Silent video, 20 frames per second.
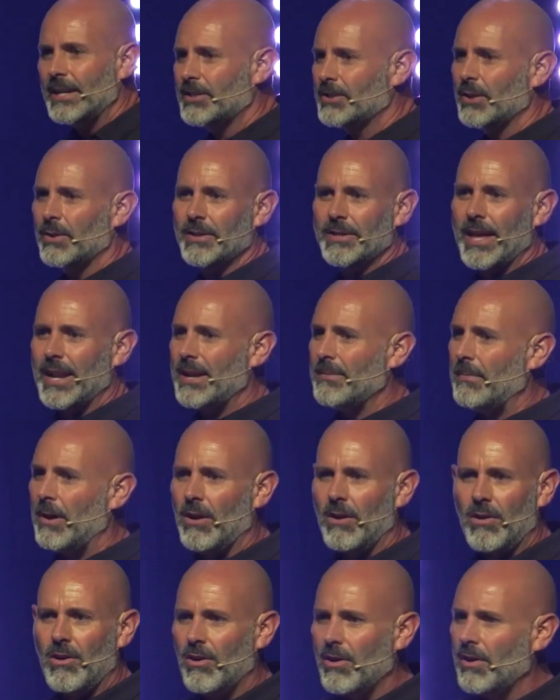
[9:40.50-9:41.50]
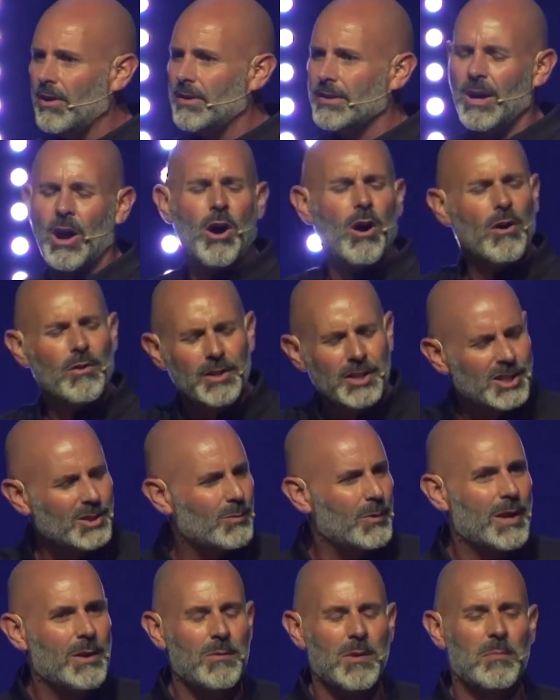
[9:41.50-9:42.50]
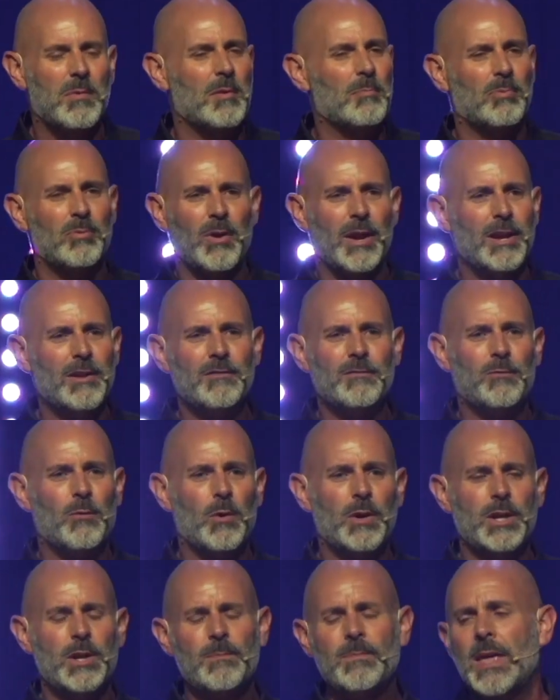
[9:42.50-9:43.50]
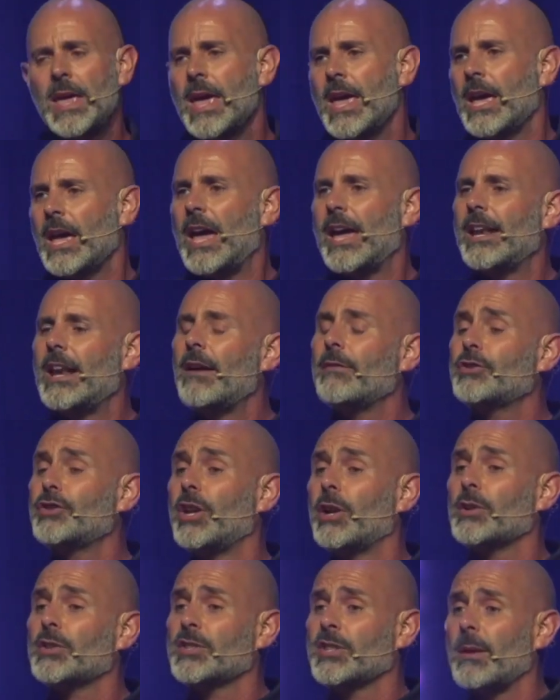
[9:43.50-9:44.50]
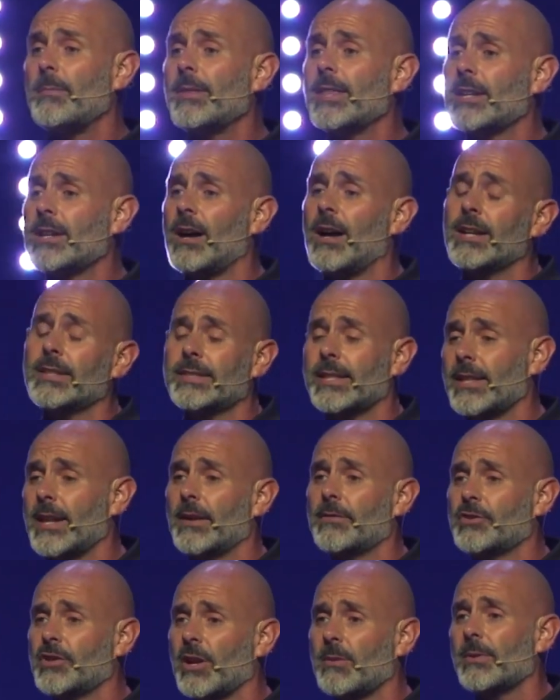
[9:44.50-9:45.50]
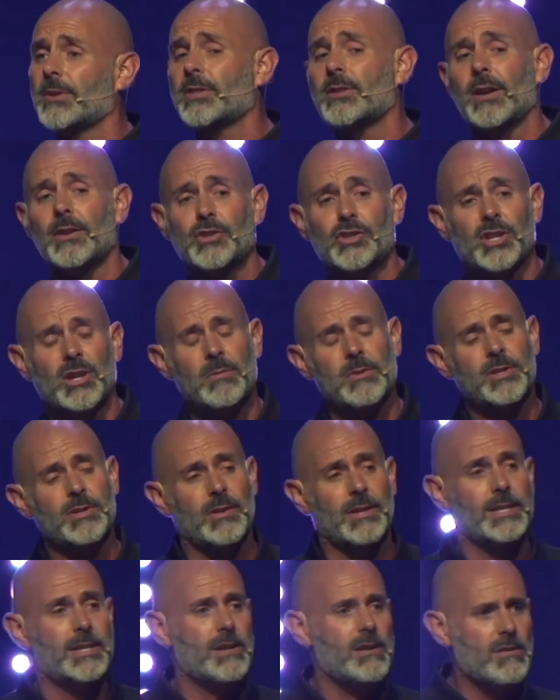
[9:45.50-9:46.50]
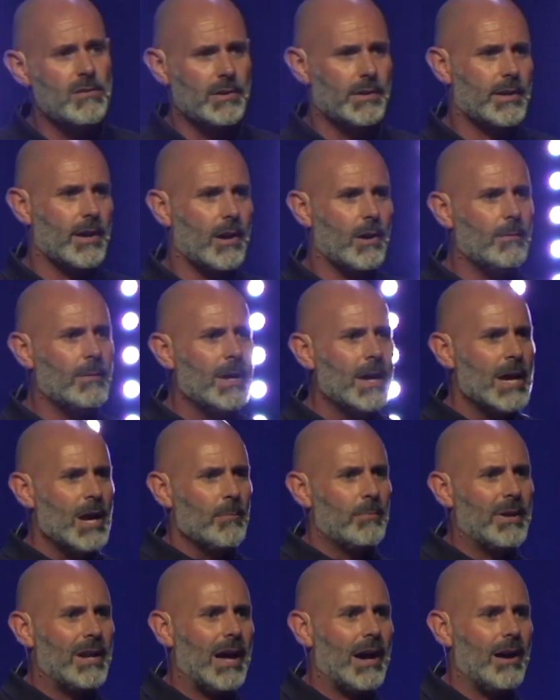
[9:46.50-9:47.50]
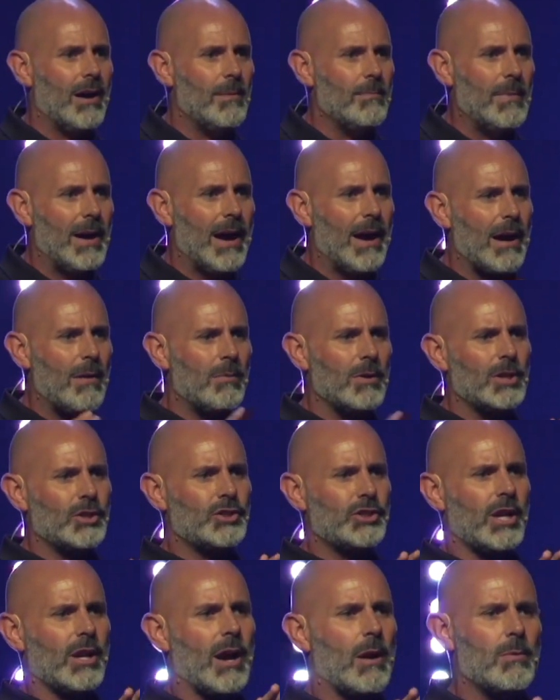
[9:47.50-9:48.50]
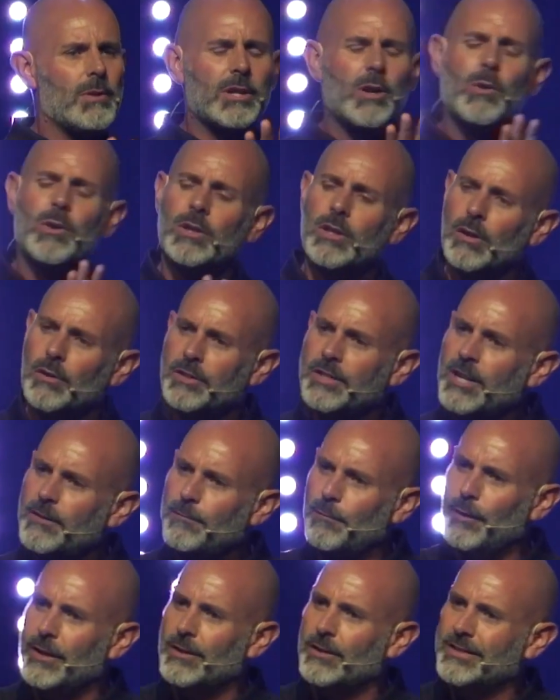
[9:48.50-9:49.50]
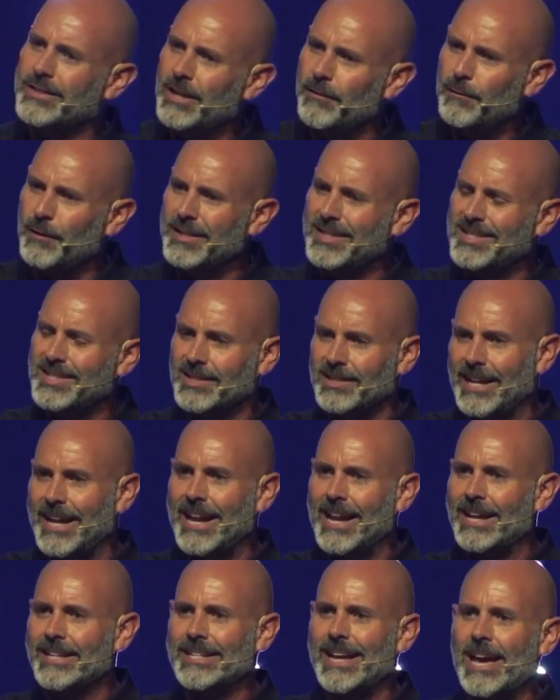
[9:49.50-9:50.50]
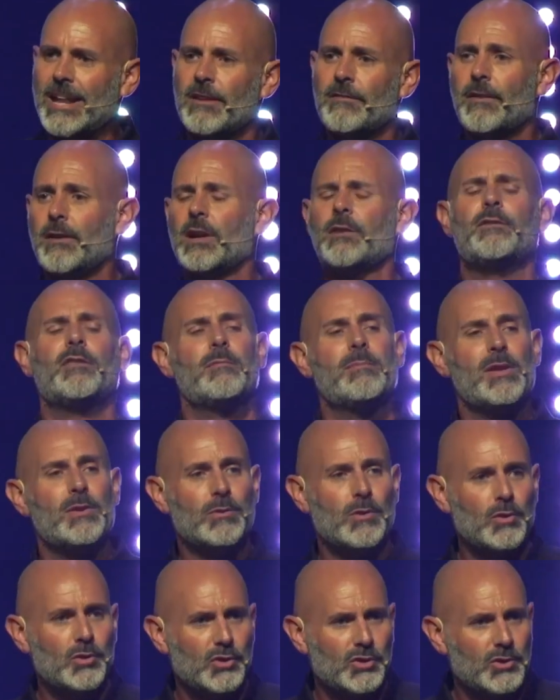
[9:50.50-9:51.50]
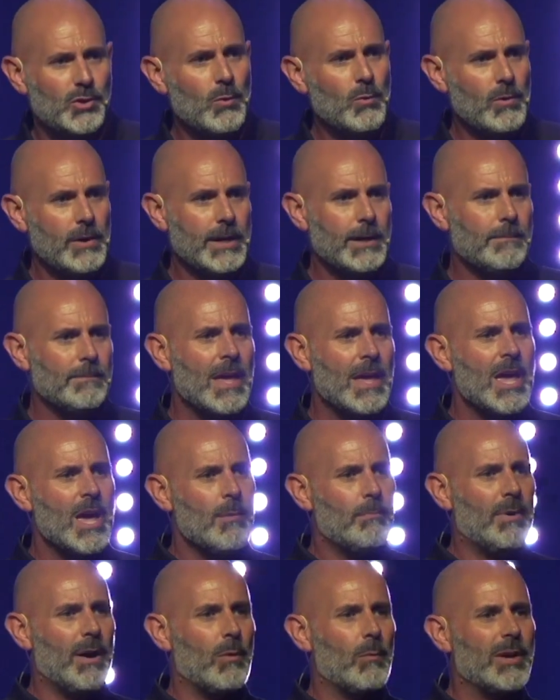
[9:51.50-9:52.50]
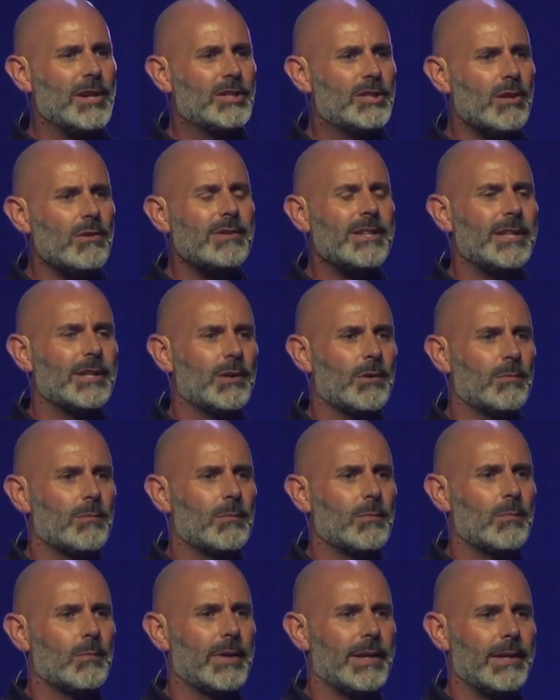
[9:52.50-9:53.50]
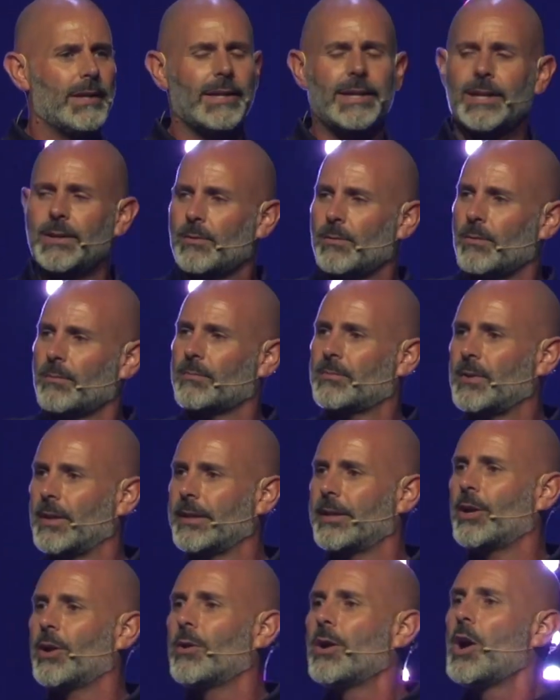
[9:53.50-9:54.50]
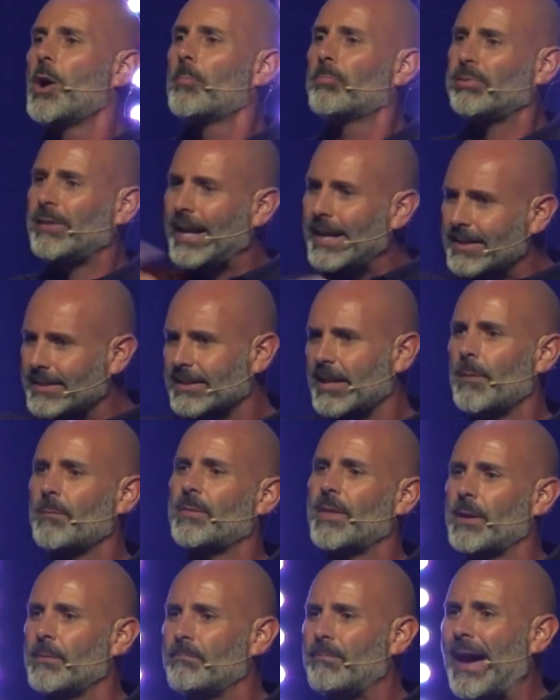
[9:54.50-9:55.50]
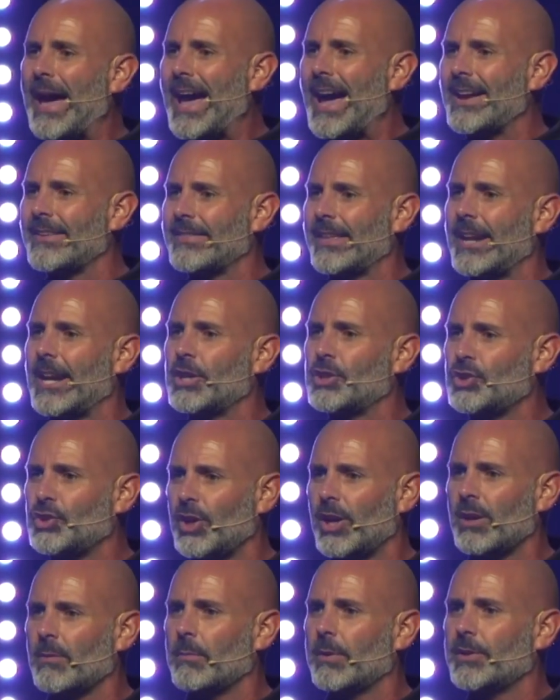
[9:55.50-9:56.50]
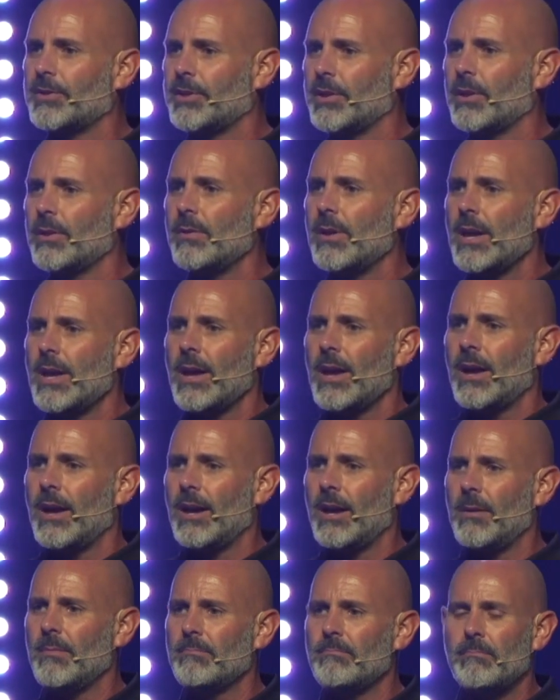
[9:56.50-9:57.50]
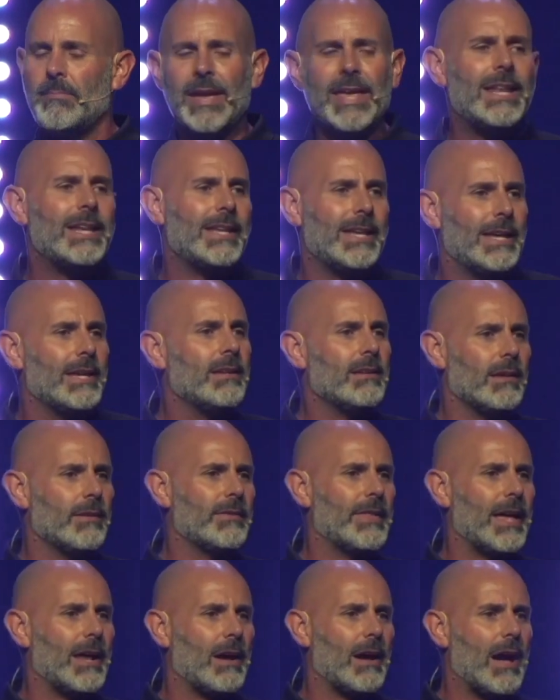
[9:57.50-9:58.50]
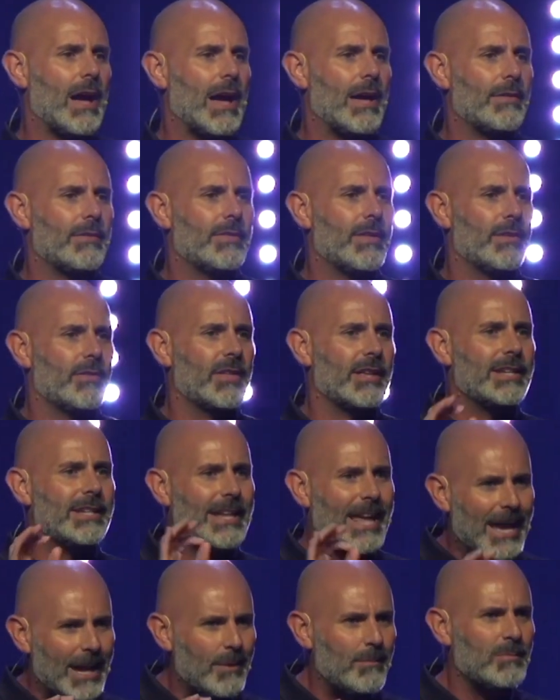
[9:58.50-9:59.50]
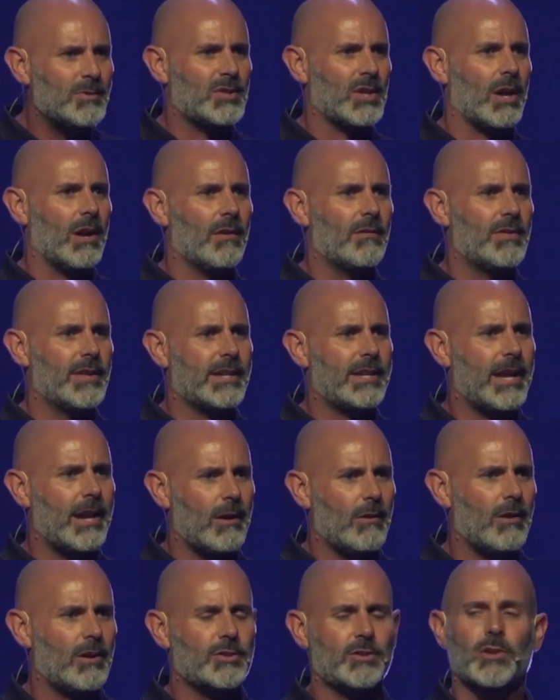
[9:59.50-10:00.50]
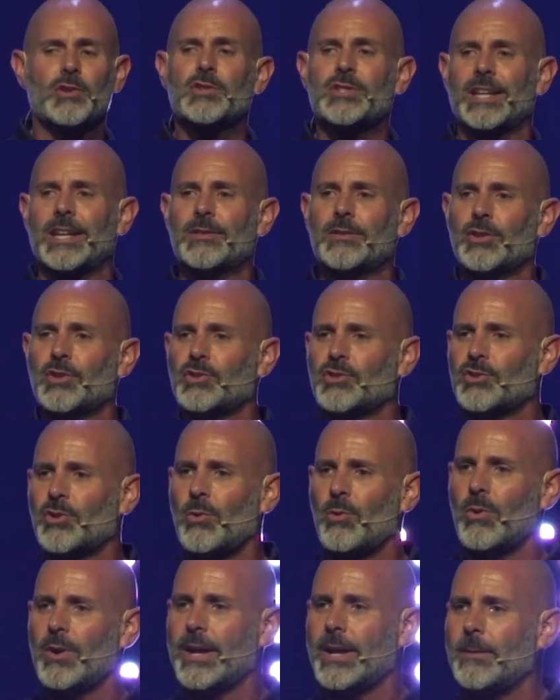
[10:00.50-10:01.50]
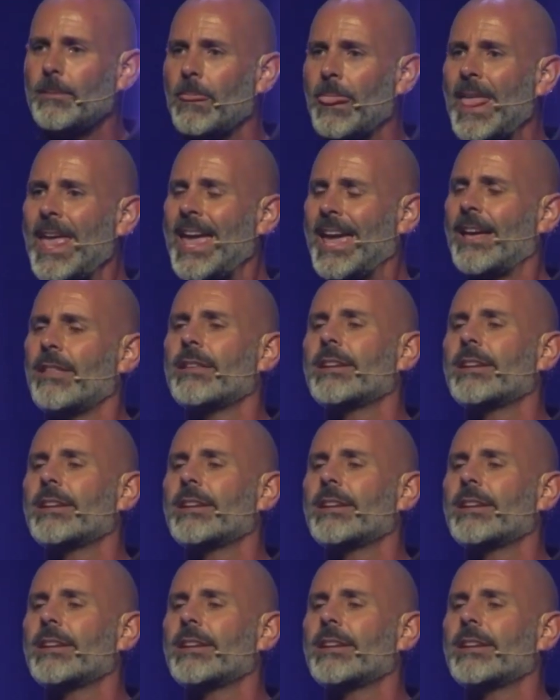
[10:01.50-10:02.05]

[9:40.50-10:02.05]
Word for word: doing that in my heart. All this week we've been praying for you. And I've shared some of the content that I've shared with you. I shared with you a year ago, but um, I, I want to share, I want to go a little different, different slant at a very familiar story. But we do need to really you know, play something back that I shared with you, um, meaning that I, uh, the, the names of the characters in the story and the